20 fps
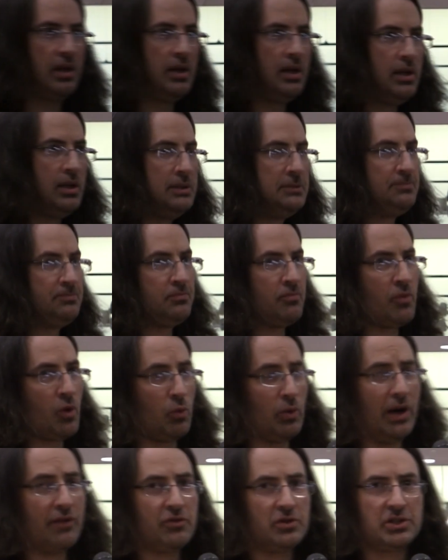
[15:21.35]
reference?
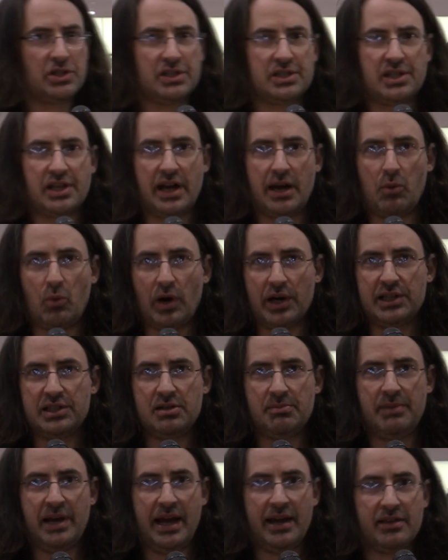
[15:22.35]
References that I wanted
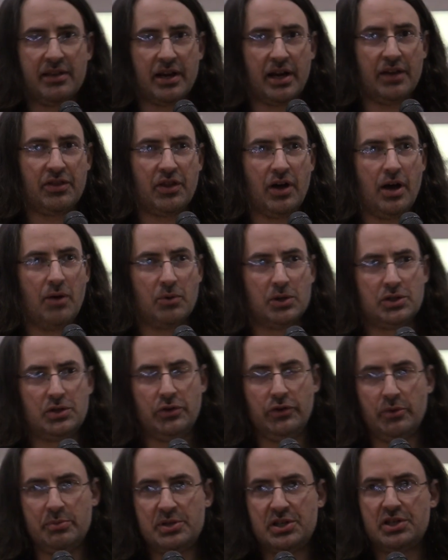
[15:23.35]
to make that I thought were
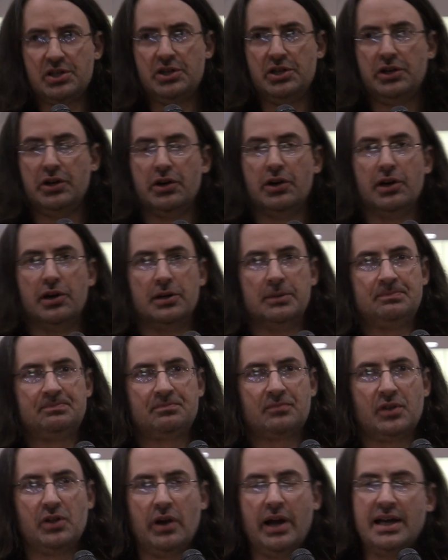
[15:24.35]
too obscure.
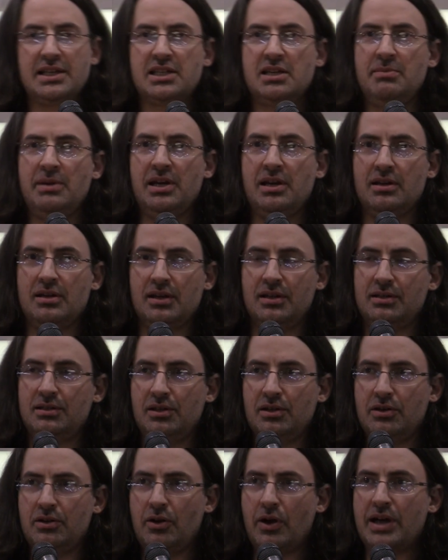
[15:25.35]
You're asking me. Uh,
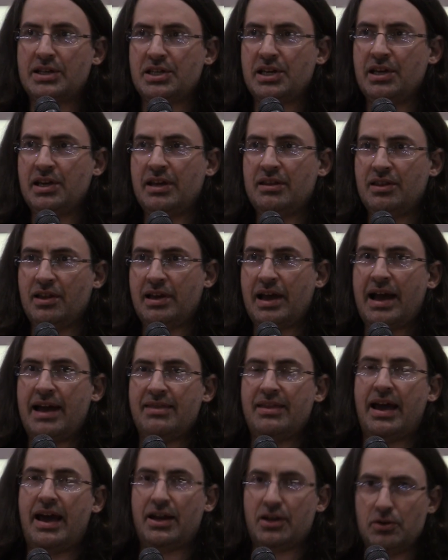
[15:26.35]
you're asking the
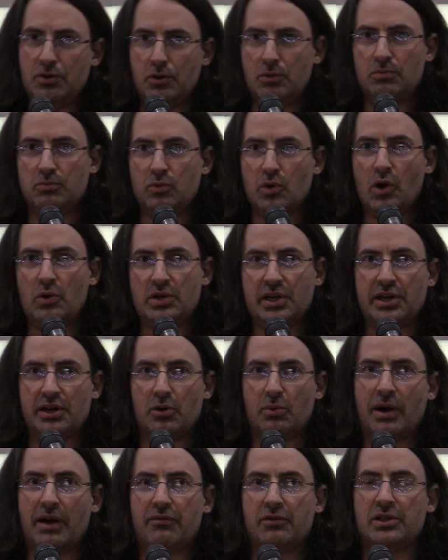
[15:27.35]
guy that who wrote in
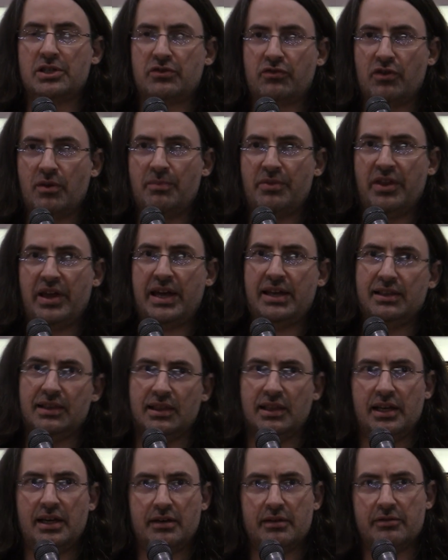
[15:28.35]
a reference from They
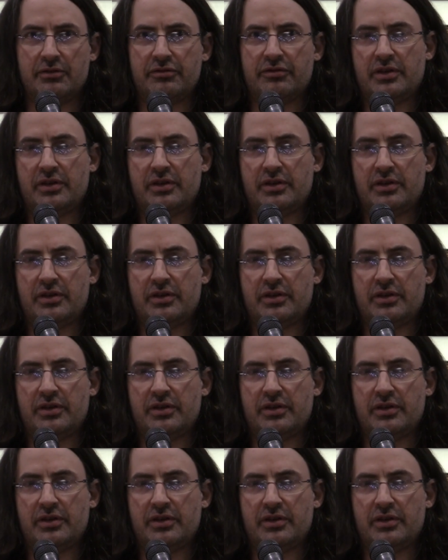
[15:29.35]
Live.